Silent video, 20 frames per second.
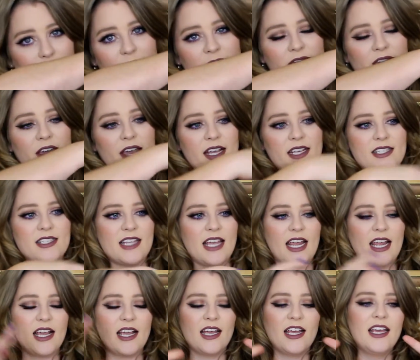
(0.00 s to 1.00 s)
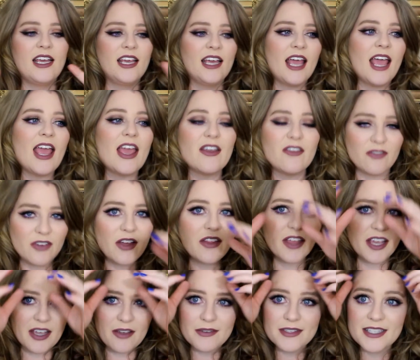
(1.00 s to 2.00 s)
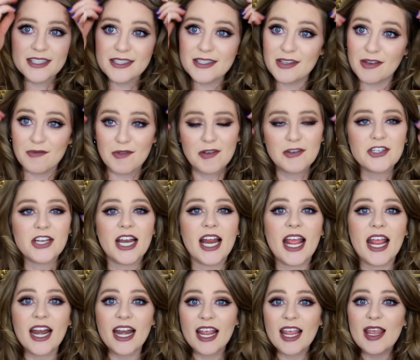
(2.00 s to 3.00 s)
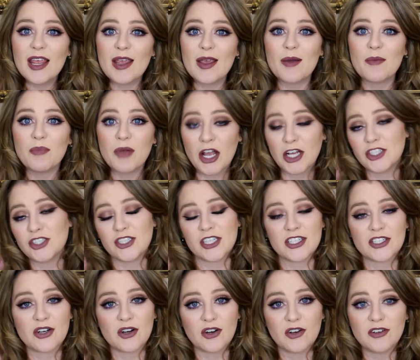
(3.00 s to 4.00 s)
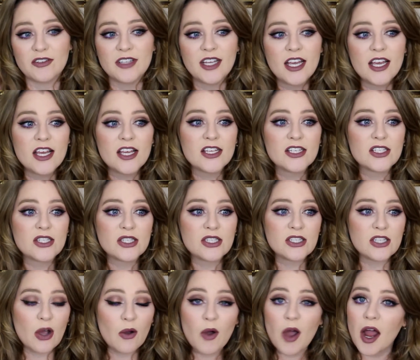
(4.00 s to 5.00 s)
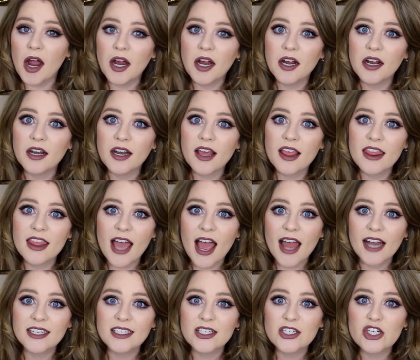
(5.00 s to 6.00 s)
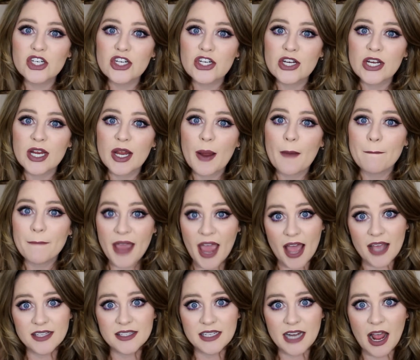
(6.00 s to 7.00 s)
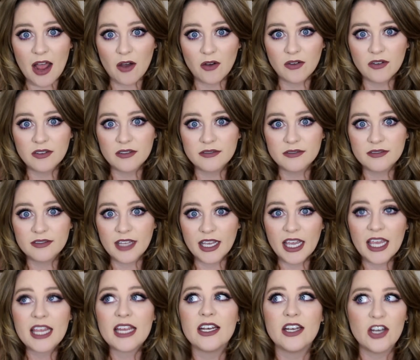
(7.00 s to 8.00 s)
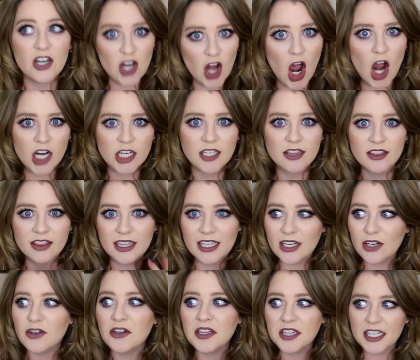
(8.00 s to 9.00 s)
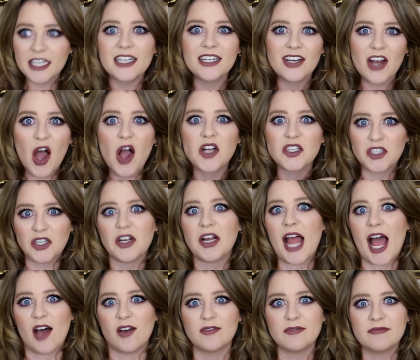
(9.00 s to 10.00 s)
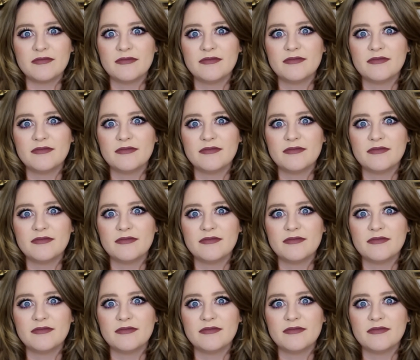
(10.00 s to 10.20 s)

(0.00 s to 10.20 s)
my face like it felt like it was in slow motion and he punched this girl so hard that she passed out like he knocked, literally knocked her out,